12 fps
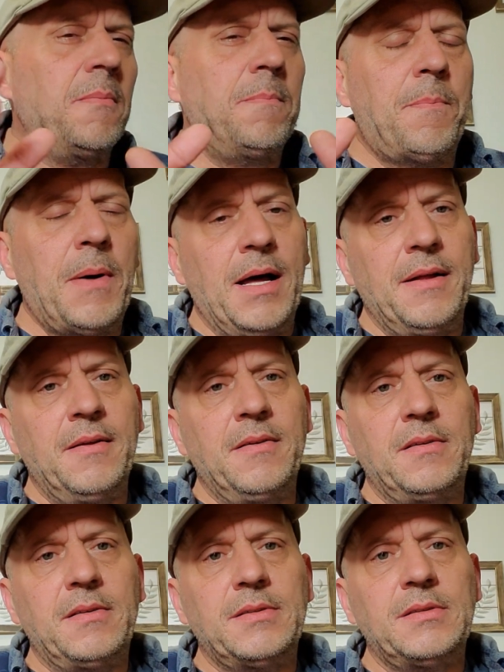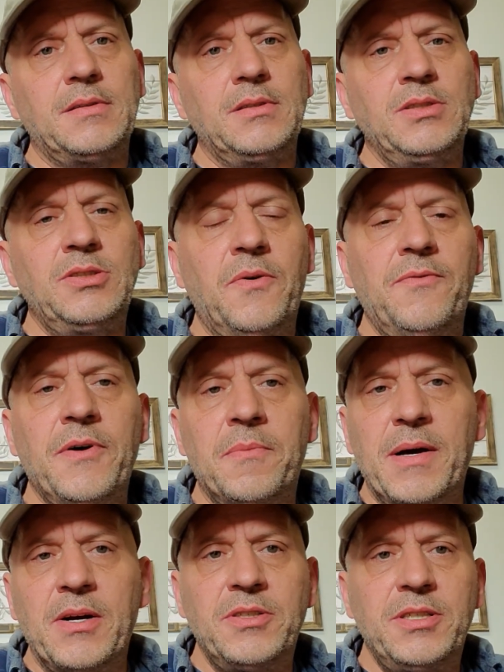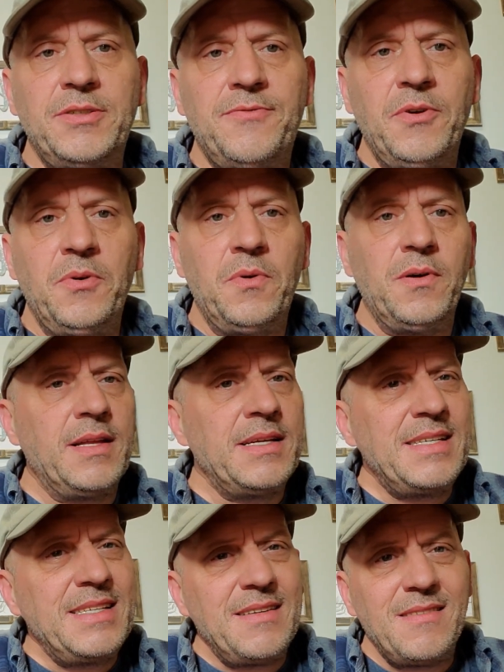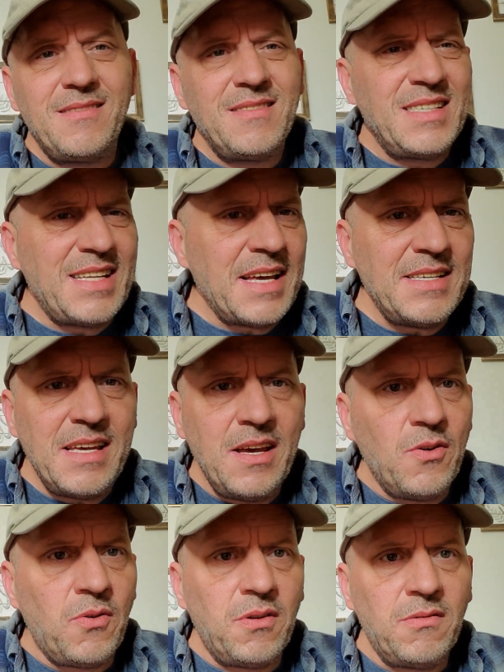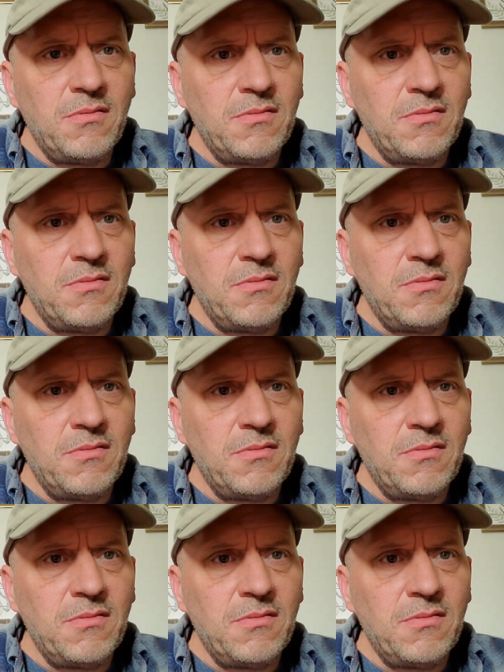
but you don't feel marriage is for you, then stay single.